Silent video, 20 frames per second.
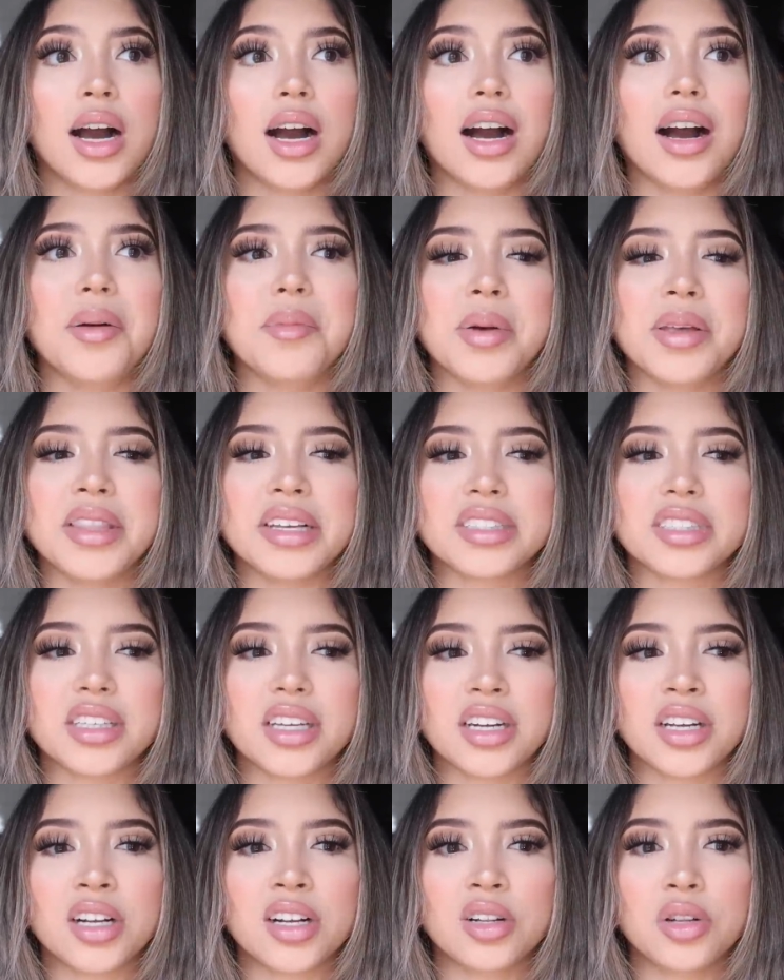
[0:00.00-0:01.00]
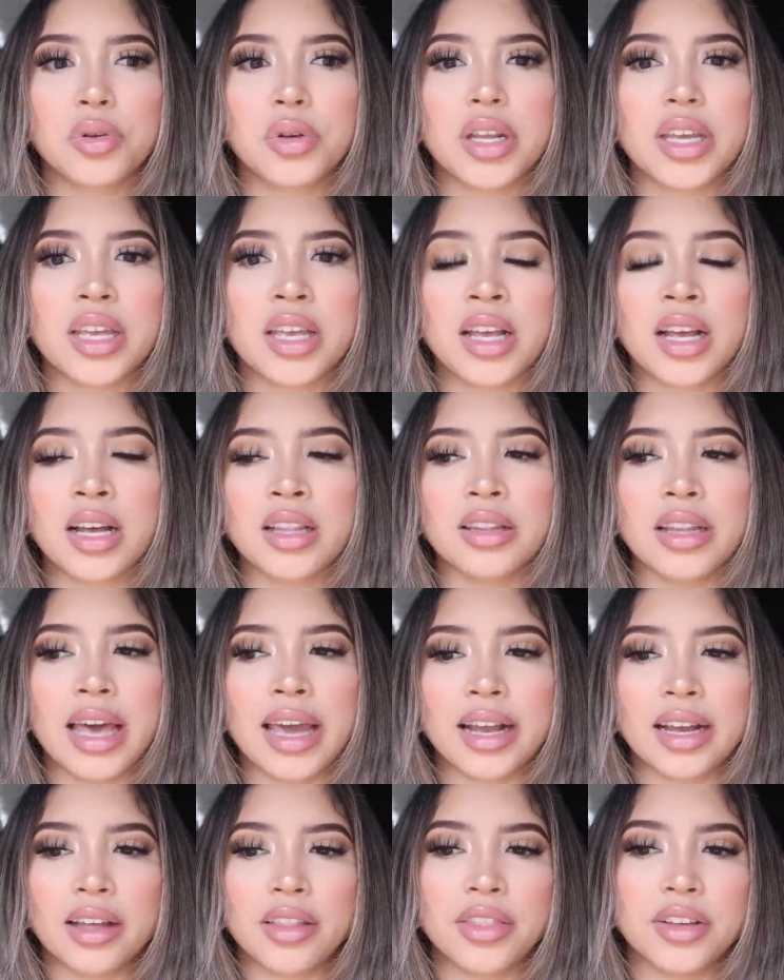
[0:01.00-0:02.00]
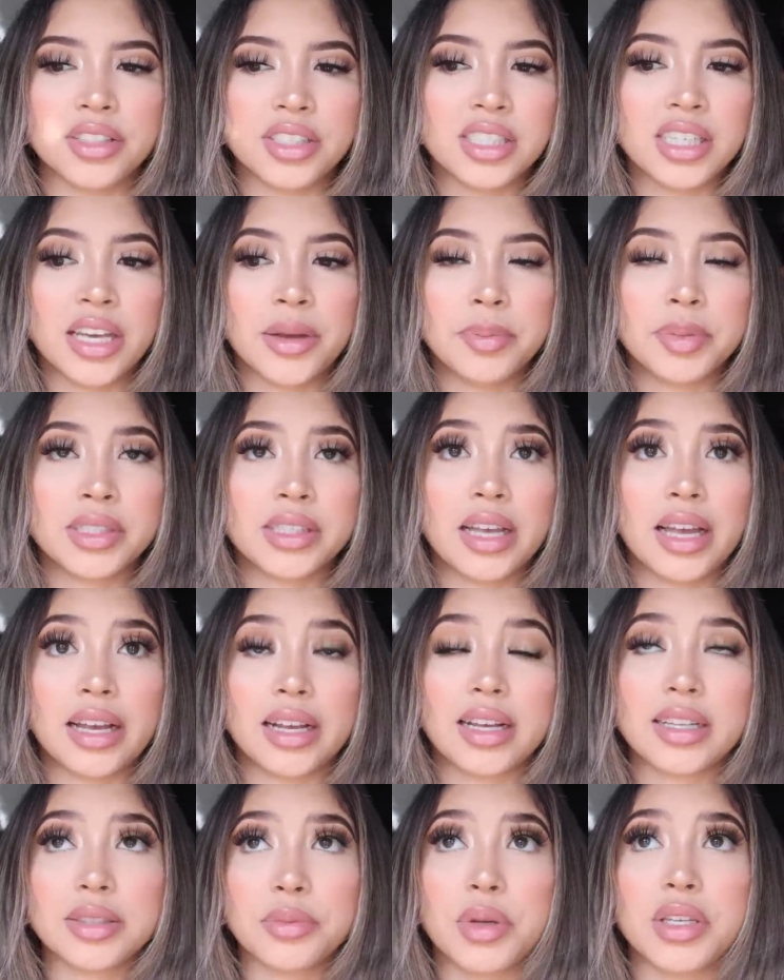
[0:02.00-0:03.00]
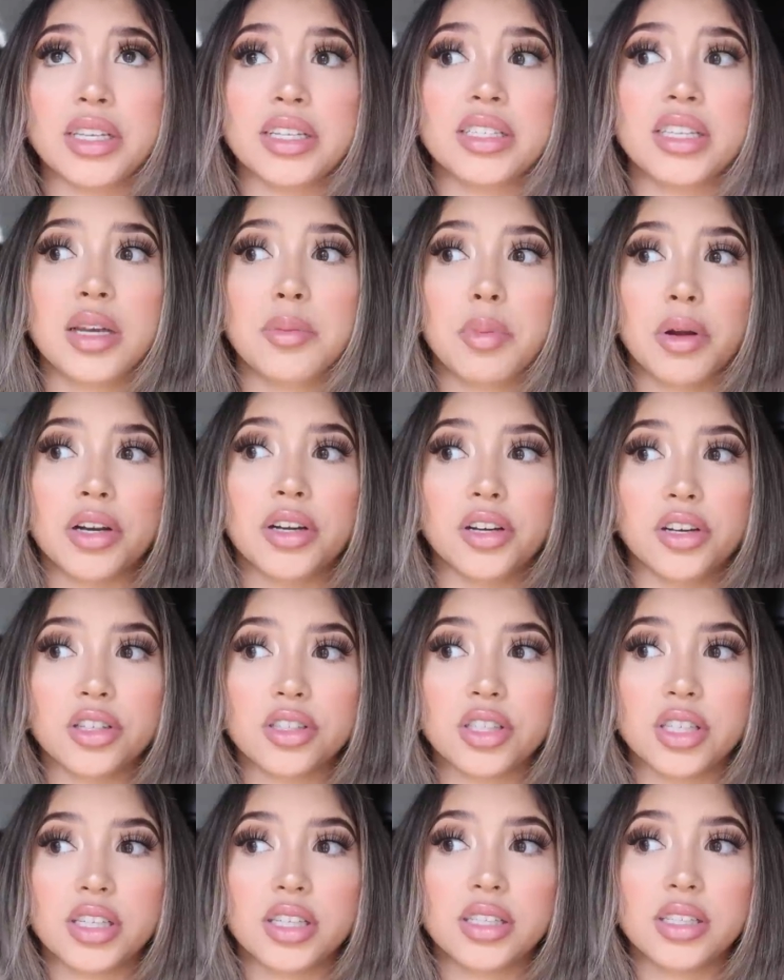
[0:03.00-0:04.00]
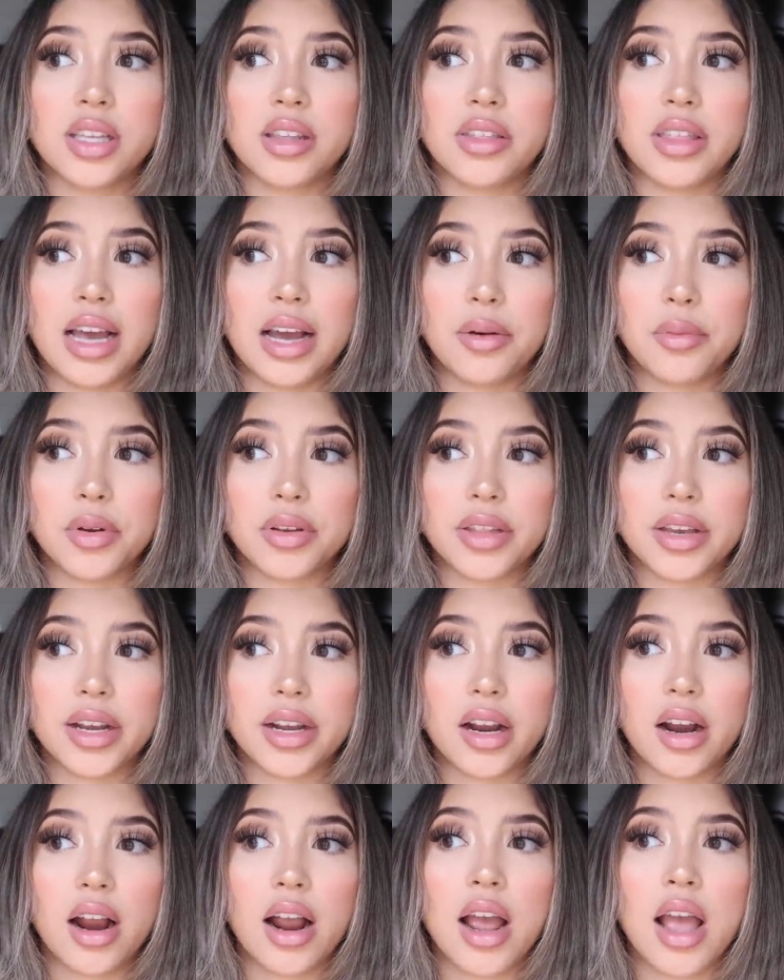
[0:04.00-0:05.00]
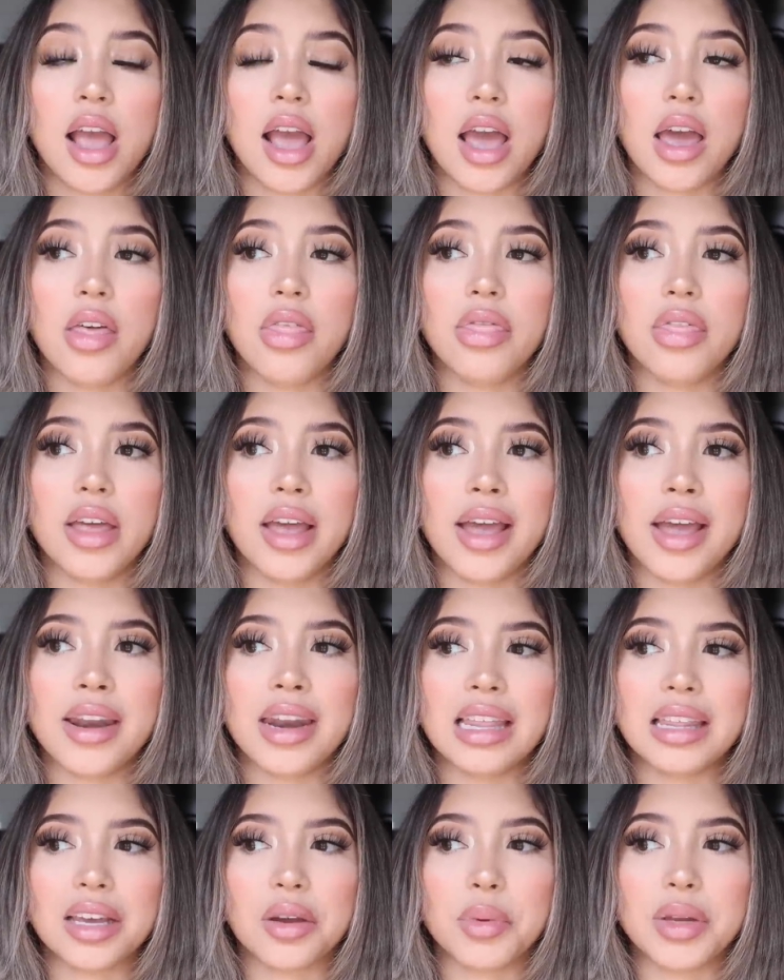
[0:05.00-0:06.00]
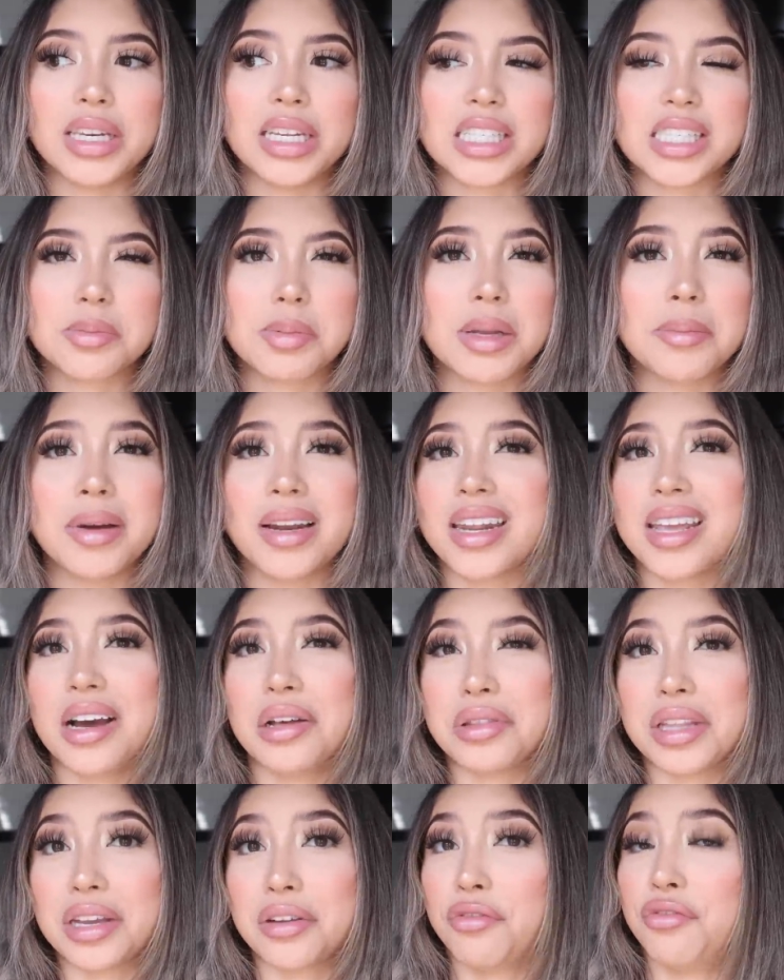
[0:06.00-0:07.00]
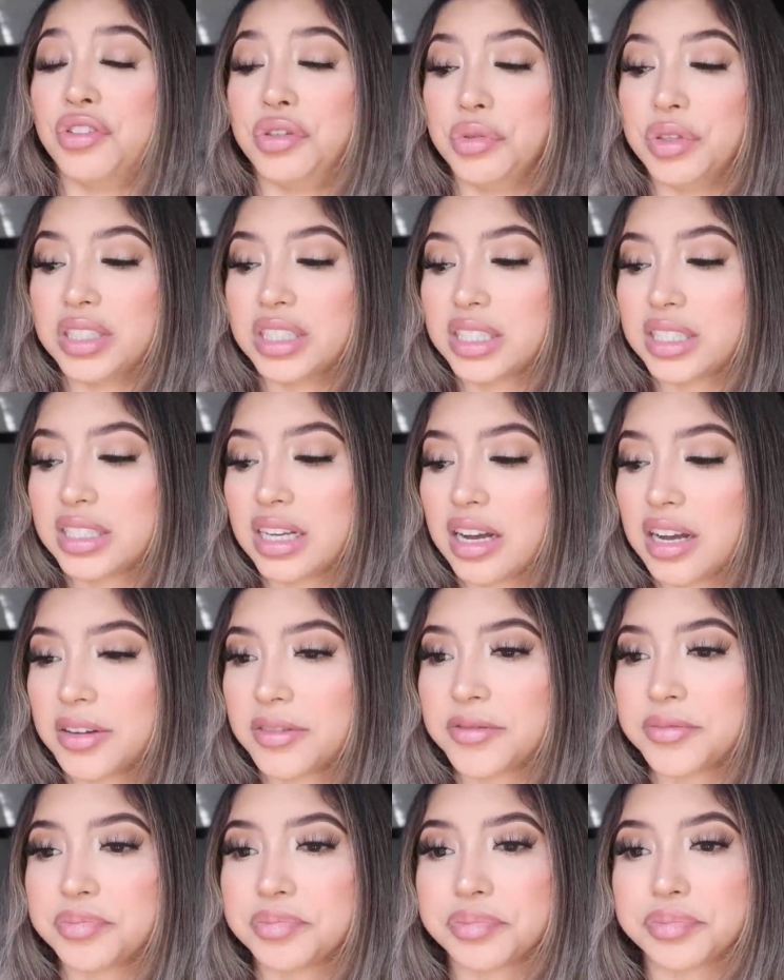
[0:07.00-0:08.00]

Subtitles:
And that's not including like the tips, that because we did tip our nurses that were there, and then like we did spend money on like food and stuff.